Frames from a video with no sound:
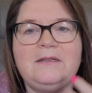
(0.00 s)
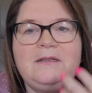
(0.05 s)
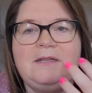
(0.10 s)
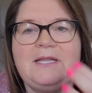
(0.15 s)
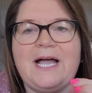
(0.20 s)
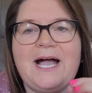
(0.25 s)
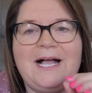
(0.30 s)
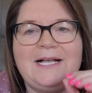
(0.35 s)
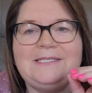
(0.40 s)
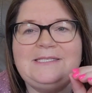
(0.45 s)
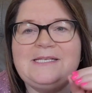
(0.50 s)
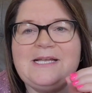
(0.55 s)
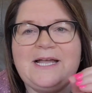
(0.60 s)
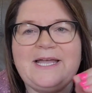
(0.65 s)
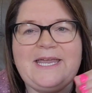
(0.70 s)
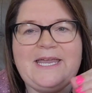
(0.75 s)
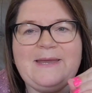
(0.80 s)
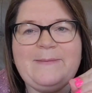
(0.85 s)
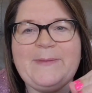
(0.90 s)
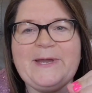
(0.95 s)
the
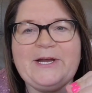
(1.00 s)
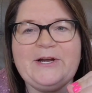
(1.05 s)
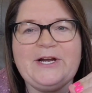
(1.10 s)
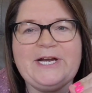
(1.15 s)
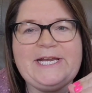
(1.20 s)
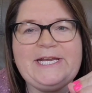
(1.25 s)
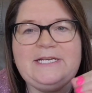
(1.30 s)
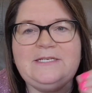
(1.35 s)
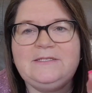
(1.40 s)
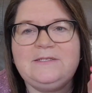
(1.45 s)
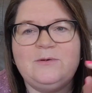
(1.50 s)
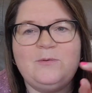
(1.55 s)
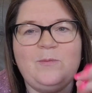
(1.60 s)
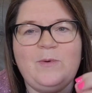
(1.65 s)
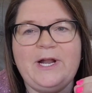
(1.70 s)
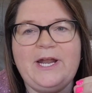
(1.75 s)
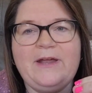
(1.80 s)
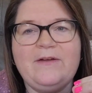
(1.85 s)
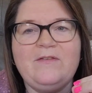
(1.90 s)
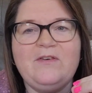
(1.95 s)
acai berries or
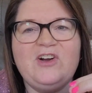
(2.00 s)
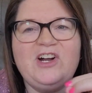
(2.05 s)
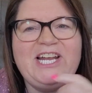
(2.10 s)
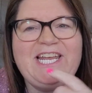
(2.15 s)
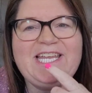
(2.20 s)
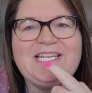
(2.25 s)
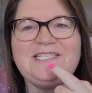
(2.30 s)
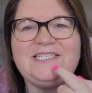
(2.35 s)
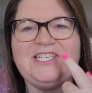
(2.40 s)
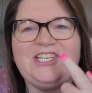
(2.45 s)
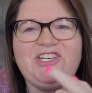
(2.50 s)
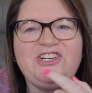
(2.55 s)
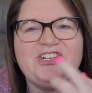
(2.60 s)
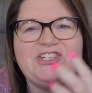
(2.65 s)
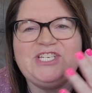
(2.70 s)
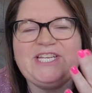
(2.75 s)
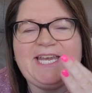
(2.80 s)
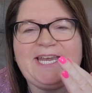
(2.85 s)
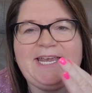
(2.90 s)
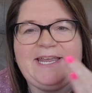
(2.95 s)
whatever gets in
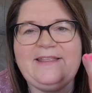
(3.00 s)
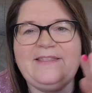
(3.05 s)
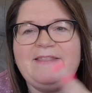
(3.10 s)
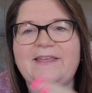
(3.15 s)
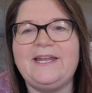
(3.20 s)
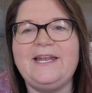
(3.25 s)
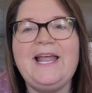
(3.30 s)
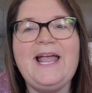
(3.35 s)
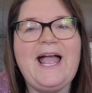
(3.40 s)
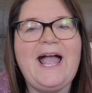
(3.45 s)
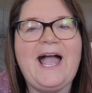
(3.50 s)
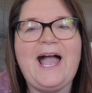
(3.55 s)
your teeth and